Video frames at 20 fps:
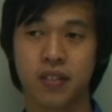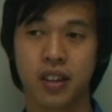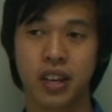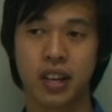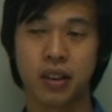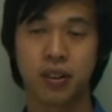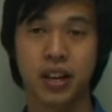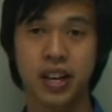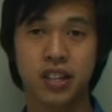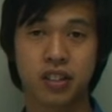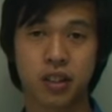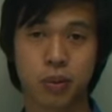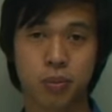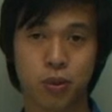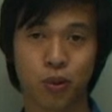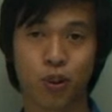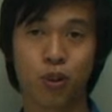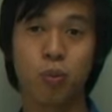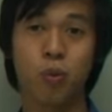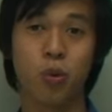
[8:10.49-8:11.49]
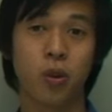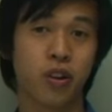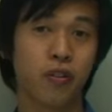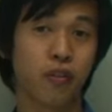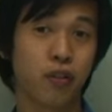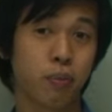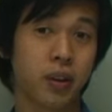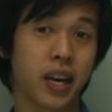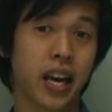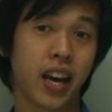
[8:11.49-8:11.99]
it will actually absorb water
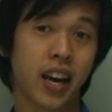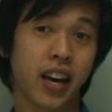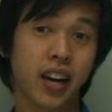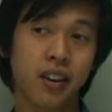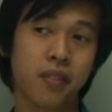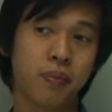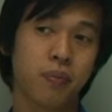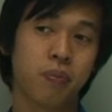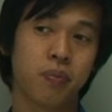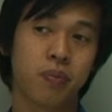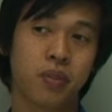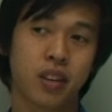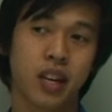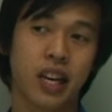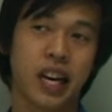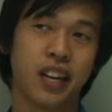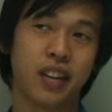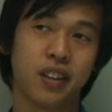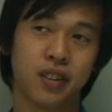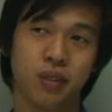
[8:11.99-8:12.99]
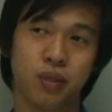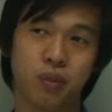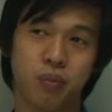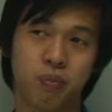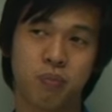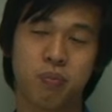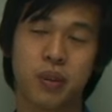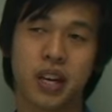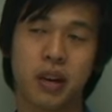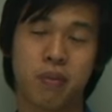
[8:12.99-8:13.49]
from the air and it will
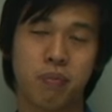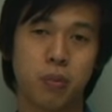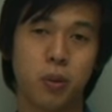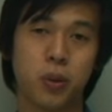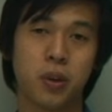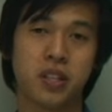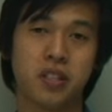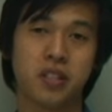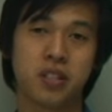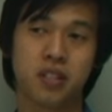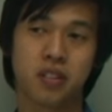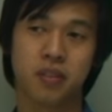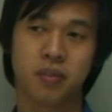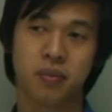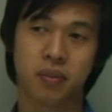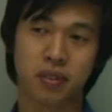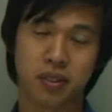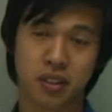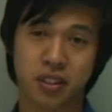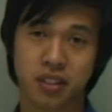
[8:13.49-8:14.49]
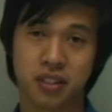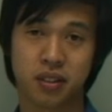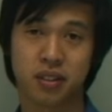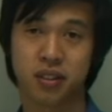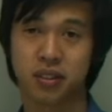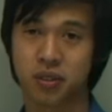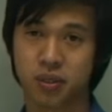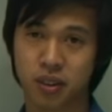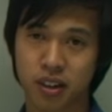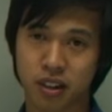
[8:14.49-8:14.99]
become moist. So it's, a,
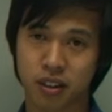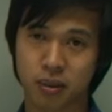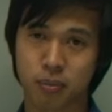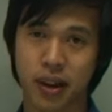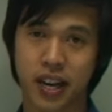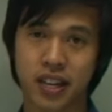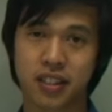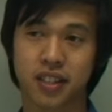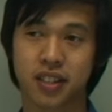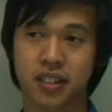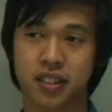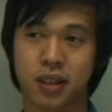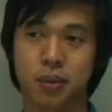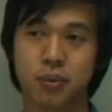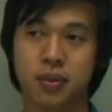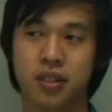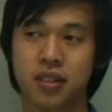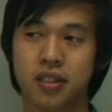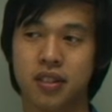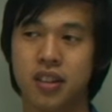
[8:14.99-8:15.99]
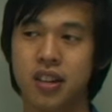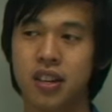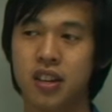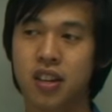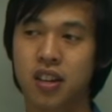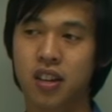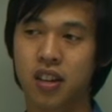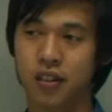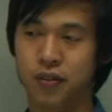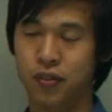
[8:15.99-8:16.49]
it's quite an amazing substance.
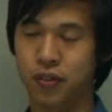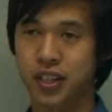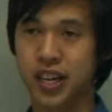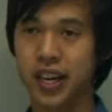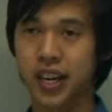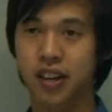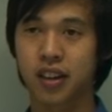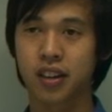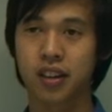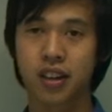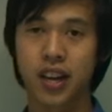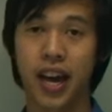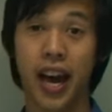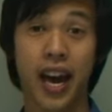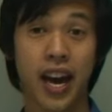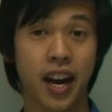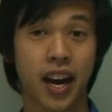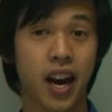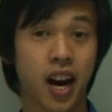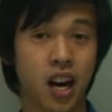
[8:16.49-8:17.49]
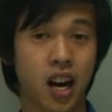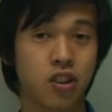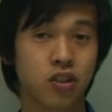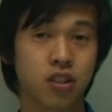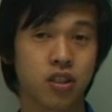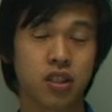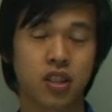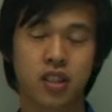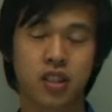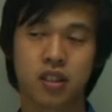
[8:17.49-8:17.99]
If you take
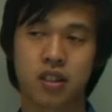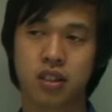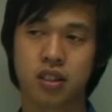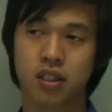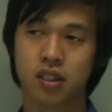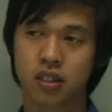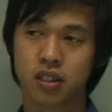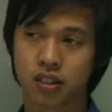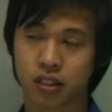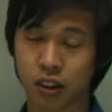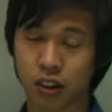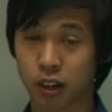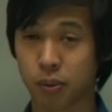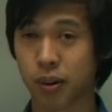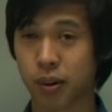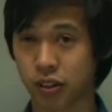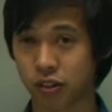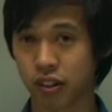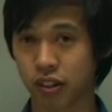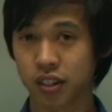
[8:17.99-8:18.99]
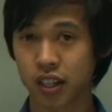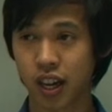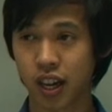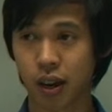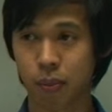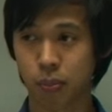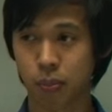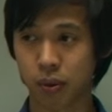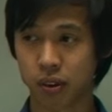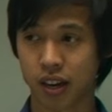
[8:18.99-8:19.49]
anhydrous sodium hydroxide
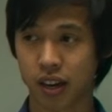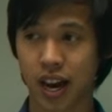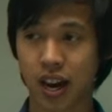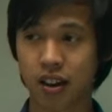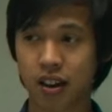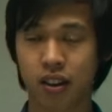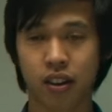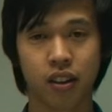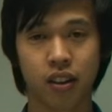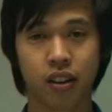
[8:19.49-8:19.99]
and put it out,